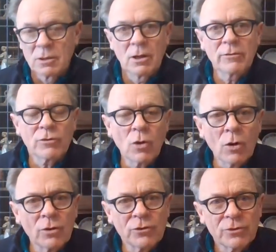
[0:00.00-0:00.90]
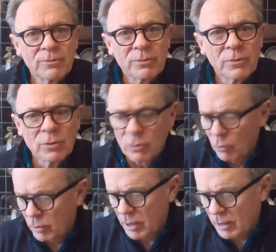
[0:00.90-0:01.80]
Of course,
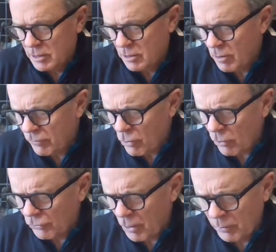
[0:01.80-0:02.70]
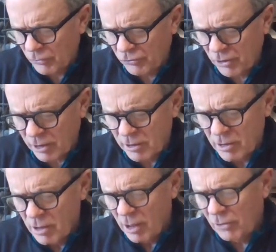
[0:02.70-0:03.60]
Horton answered, of course I will stick.
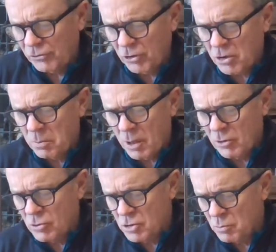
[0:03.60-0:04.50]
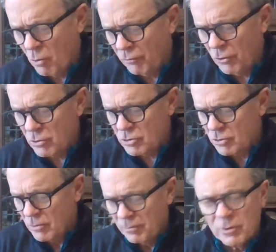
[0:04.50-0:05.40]
I'll stick by you small folks,
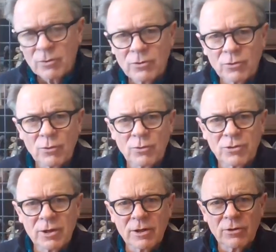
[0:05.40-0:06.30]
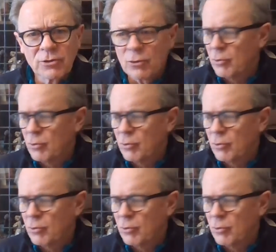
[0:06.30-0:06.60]
through thin and through